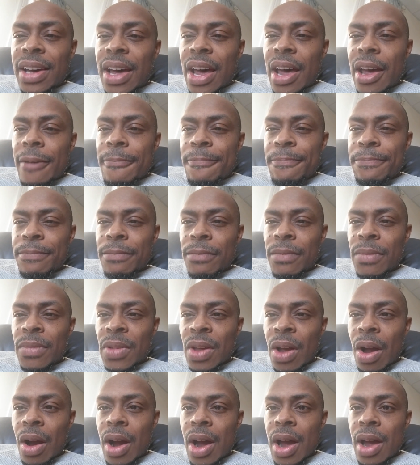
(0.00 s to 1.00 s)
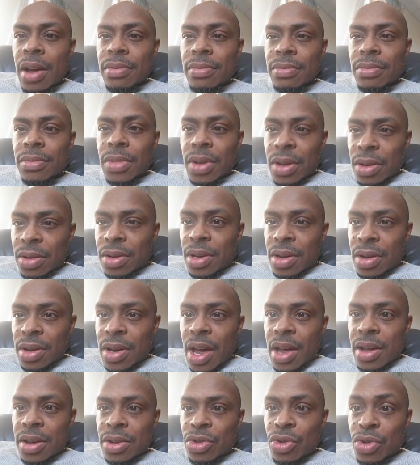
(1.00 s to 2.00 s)
okay, all right,
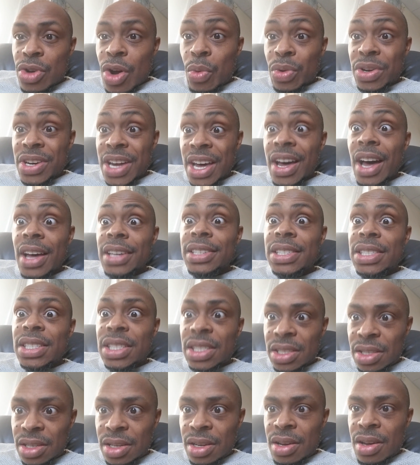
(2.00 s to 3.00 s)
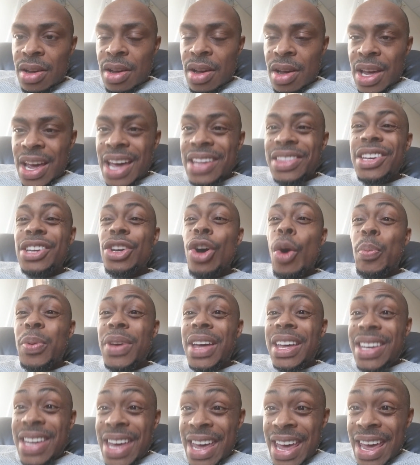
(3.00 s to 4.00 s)
okay, you know negas,
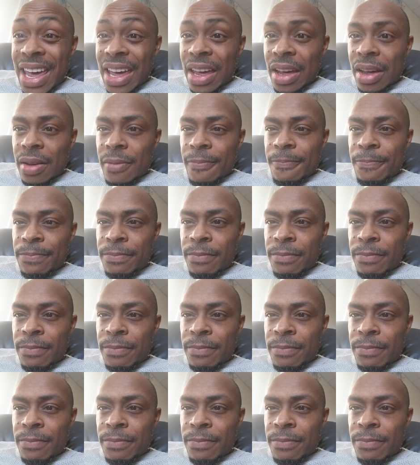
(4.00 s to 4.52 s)
Ethiopian king.